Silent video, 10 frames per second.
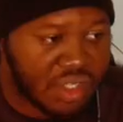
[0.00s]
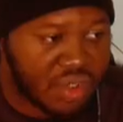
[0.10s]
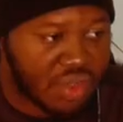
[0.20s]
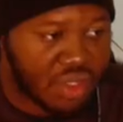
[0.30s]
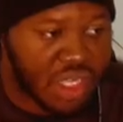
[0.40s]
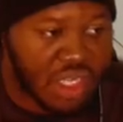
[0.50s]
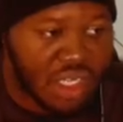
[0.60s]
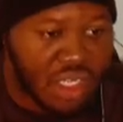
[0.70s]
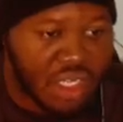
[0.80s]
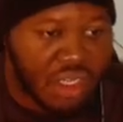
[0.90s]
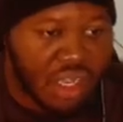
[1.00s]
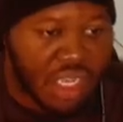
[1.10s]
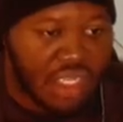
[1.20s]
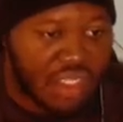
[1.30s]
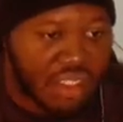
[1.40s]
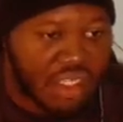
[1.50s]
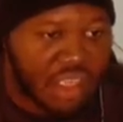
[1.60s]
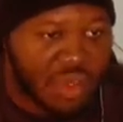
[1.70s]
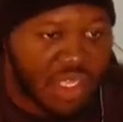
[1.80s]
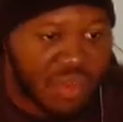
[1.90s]
sure. Alright,
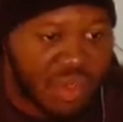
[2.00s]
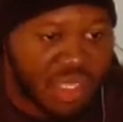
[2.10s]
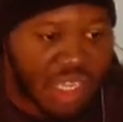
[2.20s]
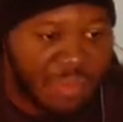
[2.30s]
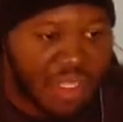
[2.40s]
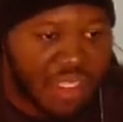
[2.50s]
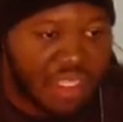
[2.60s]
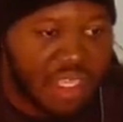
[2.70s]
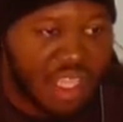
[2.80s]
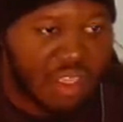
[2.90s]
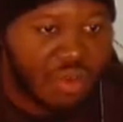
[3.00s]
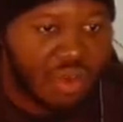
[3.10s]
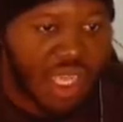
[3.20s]
someone get to work on that, please. Thank you,